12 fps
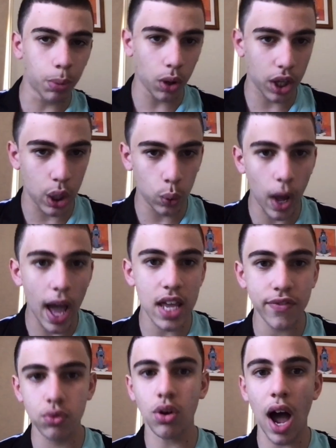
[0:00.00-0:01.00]
in a way, if
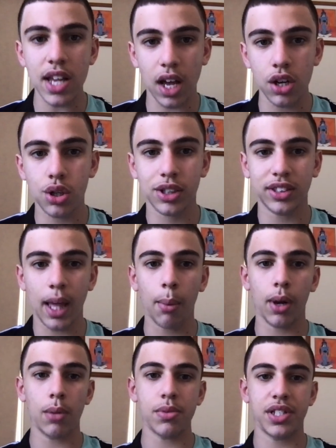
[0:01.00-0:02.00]
you guys understand what
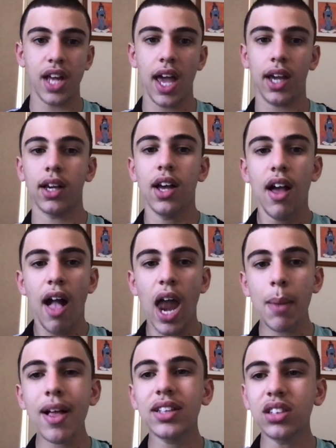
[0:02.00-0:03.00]
I'm saying. And it
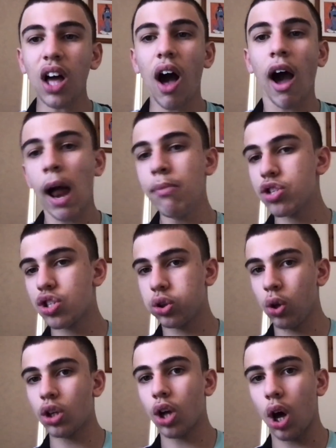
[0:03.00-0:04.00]
makes the item just
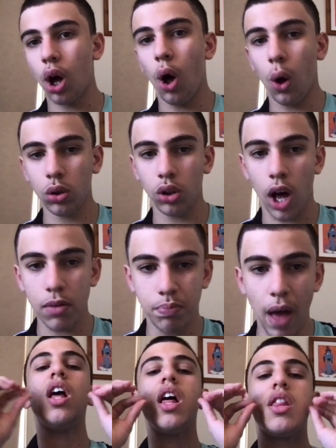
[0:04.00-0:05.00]
look a whole lot
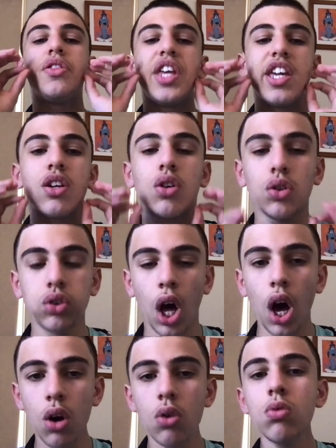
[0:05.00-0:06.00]
better. The
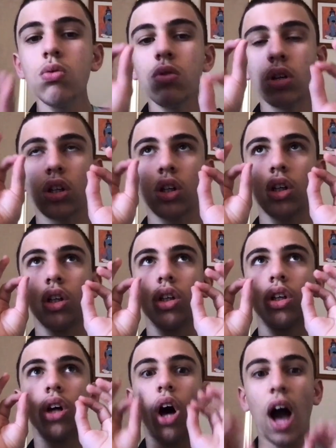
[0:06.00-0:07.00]
glow
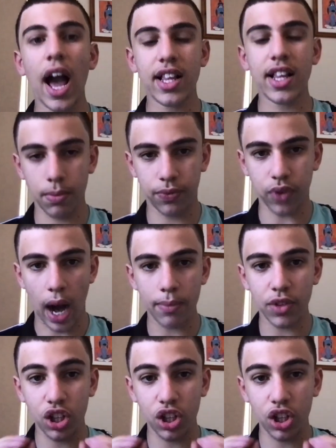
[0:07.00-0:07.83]
item frame